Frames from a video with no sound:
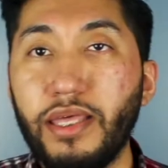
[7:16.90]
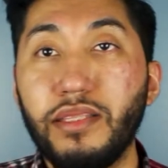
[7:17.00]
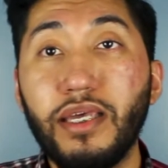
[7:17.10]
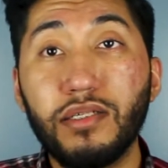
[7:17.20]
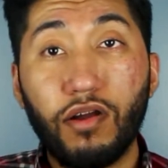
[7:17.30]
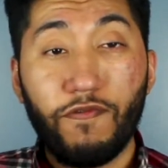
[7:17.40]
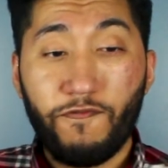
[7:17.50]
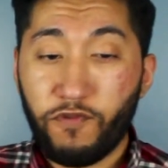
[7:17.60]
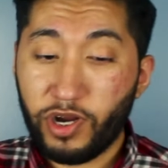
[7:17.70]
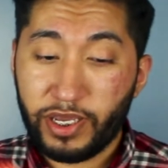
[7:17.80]
And these are
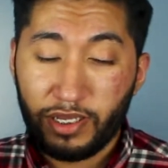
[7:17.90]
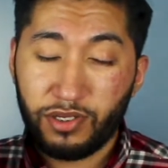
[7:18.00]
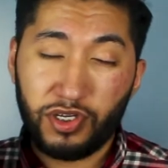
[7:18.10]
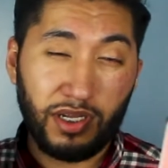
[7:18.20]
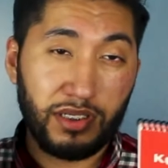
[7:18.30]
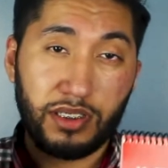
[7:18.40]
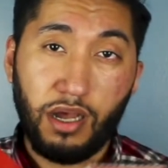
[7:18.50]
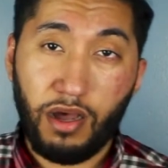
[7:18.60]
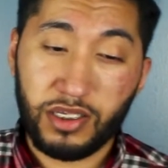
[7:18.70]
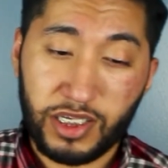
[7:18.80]
freaking just
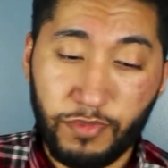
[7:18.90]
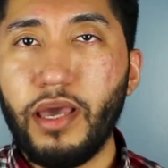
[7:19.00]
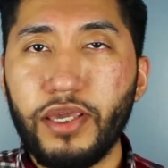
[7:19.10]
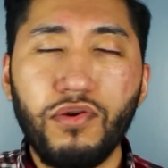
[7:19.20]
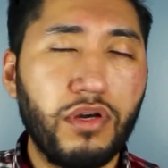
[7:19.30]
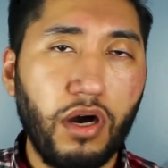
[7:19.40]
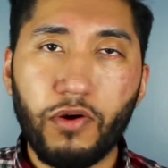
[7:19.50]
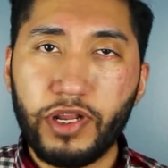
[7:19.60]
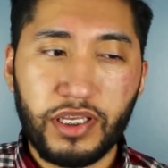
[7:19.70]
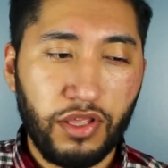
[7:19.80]
awesome. And you can
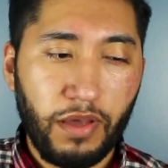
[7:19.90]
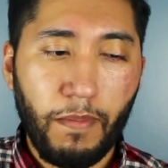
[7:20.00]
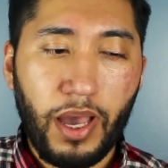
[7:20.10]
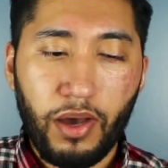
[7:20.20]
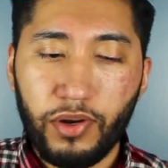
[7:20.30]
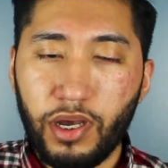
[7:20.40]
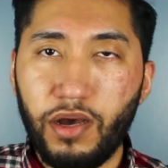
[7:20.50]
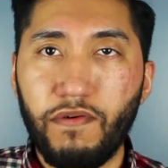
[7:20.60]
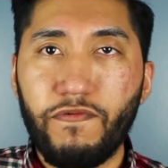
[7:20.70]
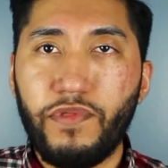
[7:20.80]
already tell the amount
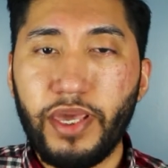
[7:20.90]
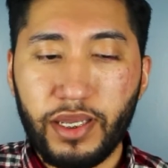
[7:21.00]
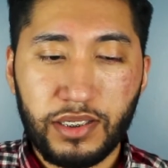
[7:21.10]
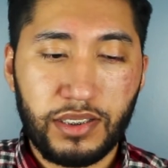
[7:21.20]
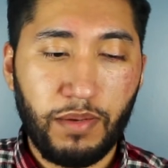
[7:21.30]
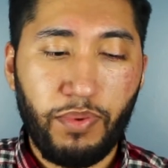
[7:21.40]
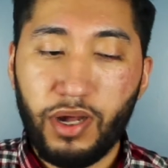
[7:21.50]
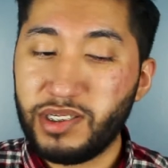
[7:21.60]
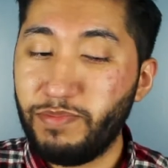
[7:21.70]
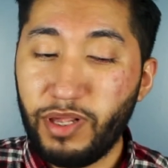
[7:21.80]
of things, the
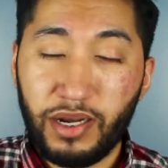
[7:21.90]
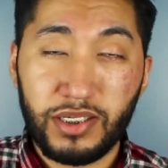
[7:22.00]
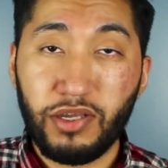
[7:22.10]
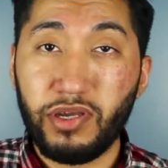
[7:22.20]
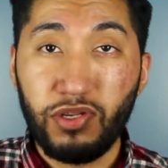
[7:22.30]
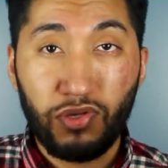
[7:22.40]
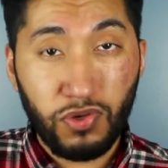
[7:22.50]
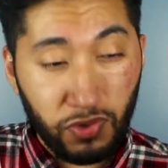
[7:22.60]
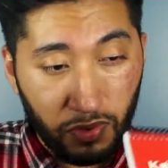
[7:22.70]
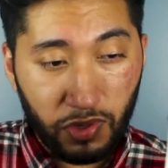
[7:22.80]
possibilities you can
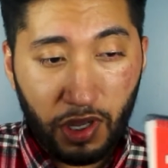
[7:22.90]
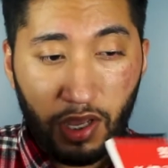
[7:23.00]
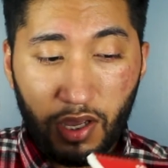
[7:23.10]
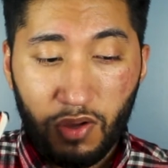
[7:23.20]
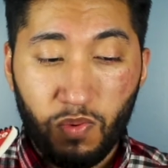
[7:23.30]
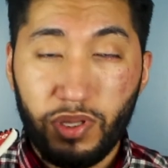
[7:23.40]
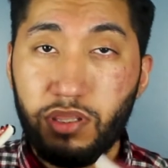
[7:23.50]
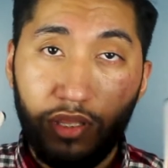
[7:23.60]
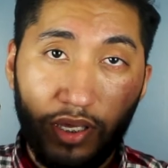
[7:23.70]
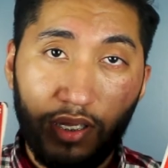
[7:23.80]
do
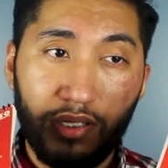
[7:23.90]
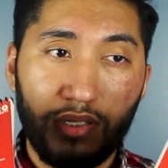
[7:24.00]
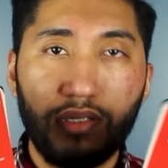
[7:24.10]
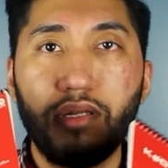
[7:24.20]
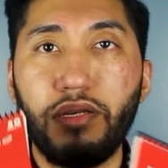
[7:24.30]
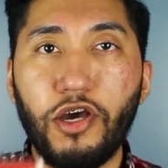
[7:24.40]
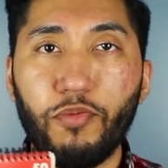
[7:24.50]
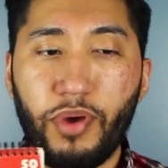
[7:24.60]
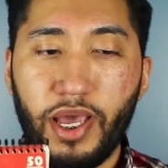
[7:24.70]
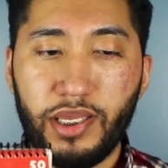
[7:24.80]
with these
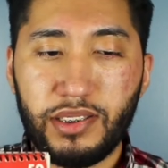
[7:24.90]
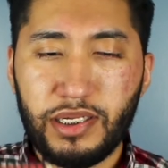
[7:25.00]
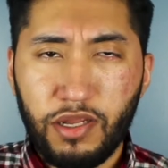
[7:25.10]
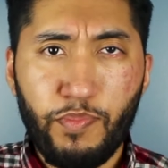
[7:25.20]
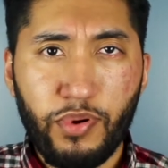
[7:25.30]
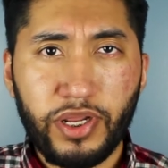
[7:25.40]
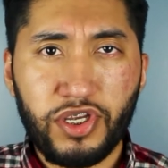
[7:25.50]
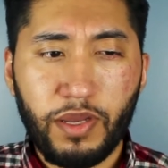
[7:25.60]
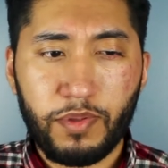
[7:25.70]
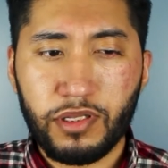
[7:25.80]
notepads. And they're pretty
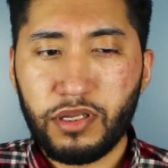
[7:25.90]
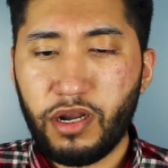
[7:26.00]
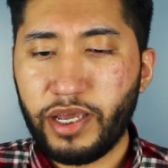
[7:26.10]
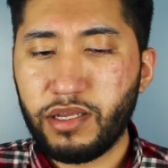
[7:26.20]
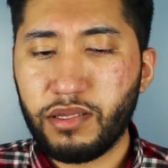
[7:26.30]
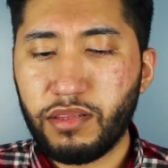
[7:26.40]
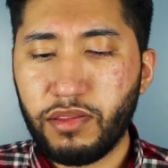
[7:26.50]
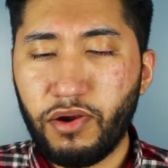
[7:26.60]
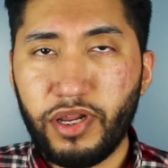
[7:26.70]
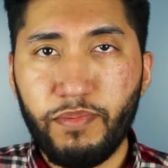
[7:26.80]
cheap. And they're like
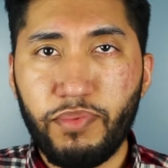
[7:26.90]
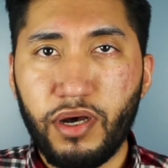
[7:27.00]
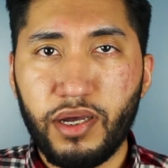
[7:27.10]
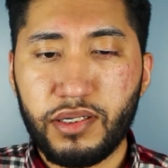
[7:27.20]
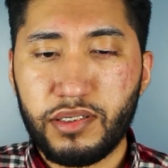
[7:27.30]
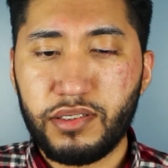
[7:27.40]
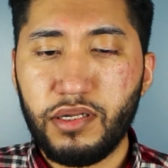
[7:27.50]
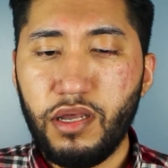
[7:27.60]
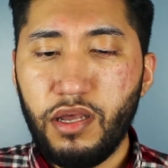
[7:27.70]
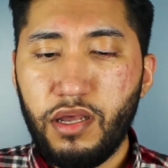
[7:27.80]

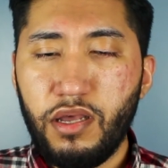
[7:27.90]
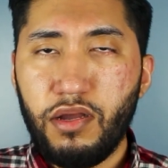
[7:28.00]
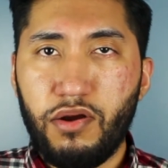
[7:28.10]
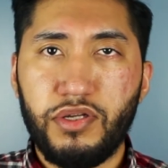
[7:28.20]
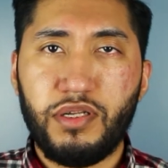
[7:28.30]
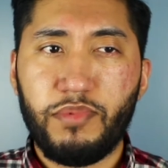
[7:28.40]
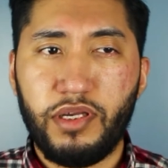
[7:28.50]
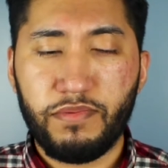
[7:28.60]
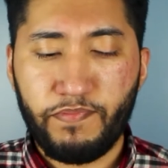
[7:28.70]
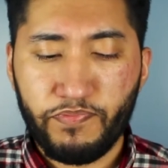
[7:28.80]
$30 or
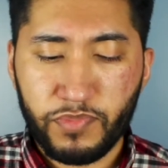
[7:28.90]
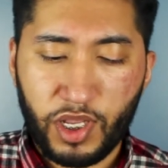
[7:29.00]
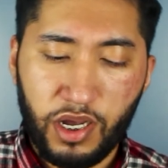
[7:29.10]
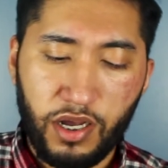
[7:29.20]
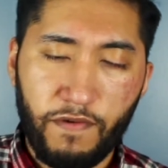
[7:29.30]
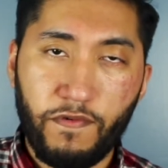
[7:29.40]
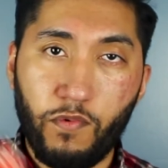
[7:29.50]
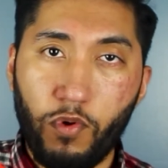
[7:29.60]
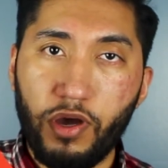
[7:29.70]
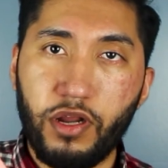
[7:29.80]
something for
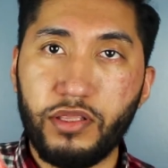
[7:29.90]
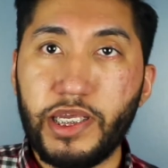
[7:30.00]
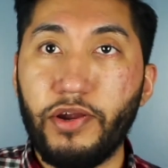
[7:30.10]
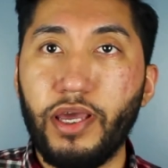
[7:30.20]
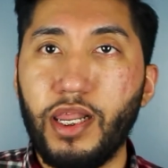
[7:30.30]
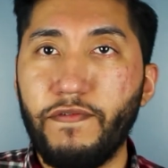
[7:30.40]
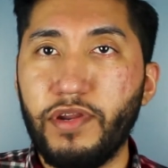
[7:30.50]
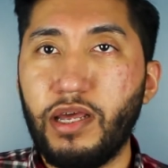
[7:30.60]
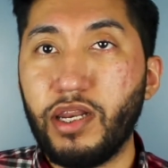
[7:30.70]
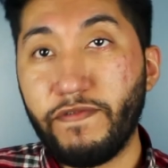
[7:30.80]
one on Theory 11.
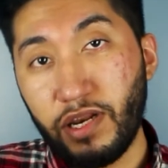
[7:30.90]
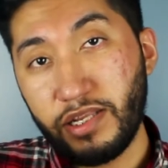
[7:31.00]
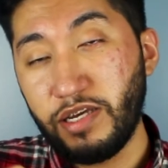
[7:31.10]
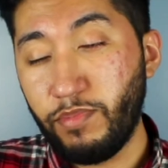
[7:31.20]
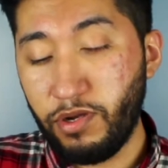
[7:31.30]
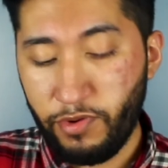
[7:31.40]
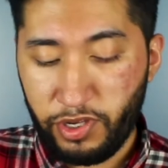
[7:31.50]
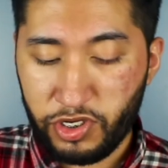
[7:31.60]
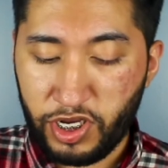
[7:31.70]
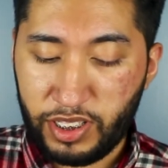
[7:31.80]
I'll leave a link down below where
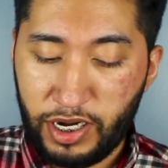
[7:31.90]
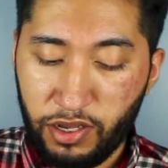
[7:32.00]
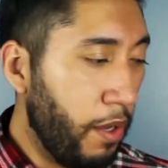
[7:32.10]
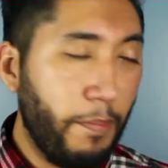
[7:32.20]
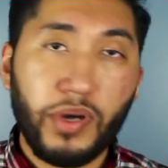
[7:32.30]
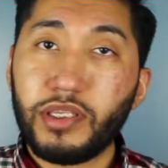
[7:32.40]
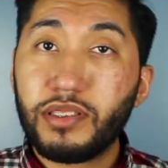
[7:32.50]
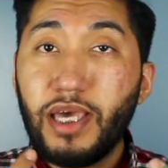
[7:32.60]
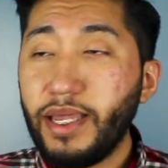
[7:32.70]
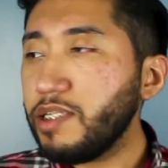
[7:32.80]
you can check that out.
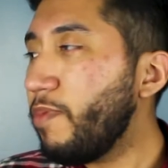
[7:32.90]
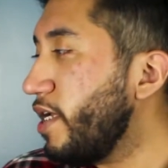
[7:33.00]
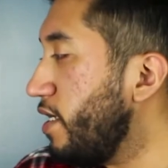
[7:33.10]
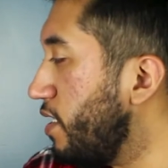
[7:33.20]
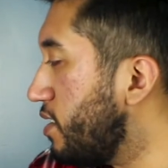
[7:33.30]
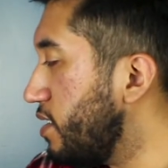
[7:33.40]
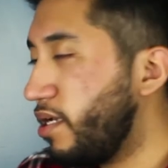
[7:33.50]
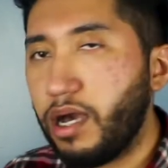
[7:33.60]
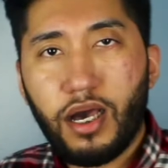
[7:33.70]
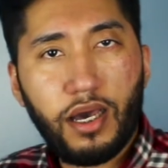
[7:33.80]
But that is my
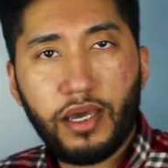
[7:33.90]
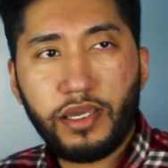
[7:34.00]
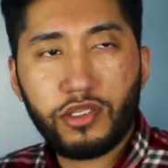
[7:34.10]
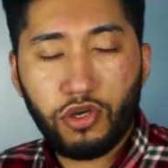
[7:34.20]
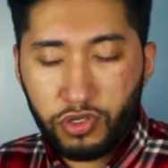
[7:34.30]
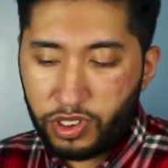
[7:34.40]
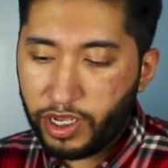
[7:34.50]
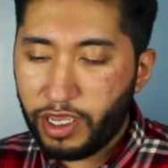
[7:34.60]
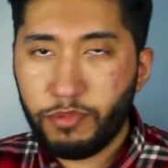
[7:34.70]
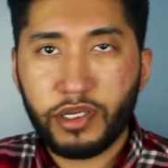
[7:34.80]
EDC. I told you that
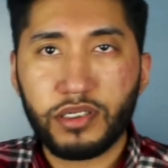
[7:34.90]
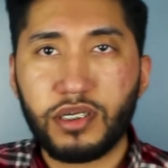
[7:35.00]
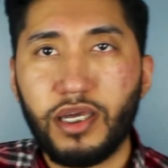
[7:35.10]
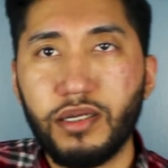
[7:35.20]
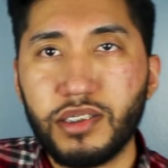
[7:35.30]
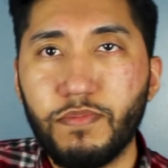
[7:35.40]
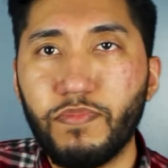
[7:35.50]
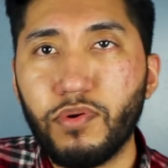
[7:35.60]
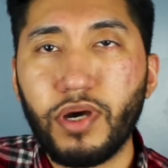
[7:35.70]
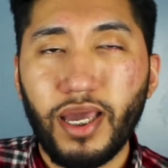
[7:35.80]
I keep things kind of
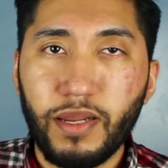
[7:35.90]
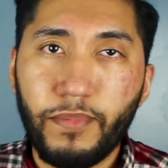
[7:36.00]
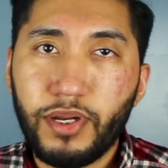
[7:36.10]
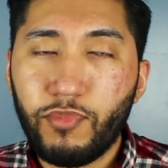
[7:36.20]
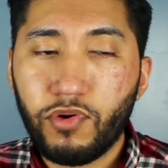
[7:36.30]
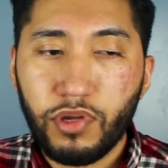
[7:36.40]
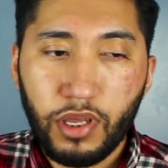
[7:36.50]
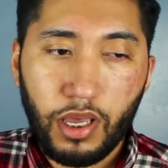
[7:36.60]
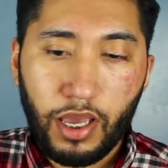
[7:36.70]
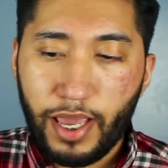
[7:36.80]
simple, kind of minimal.
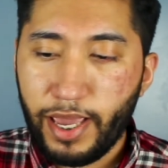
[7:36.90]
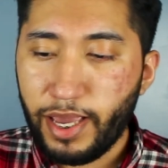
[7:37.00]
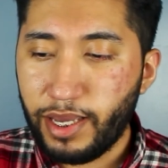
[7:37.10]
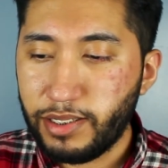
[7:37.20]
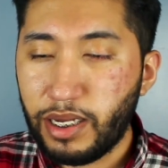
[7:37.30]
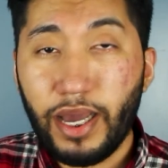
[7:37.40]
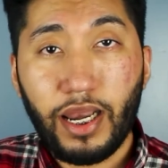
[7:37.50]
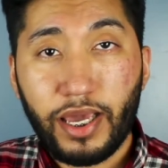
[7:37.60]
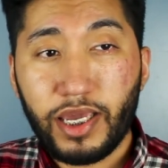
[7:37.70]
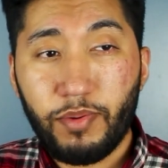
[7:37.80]
And I
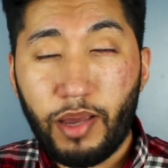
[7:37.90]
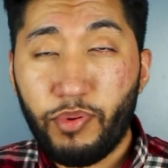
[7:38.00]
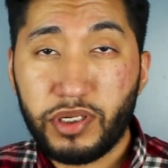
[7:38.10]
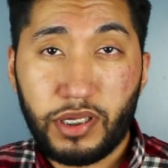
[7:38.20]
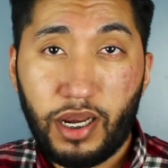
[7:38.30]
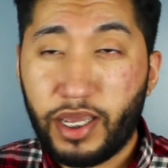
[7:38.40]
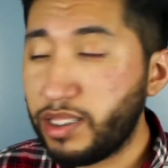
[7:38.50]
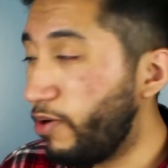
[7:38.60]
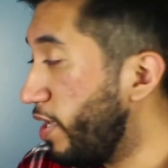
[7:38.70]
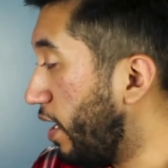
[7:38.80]
like it. I personally like it that way.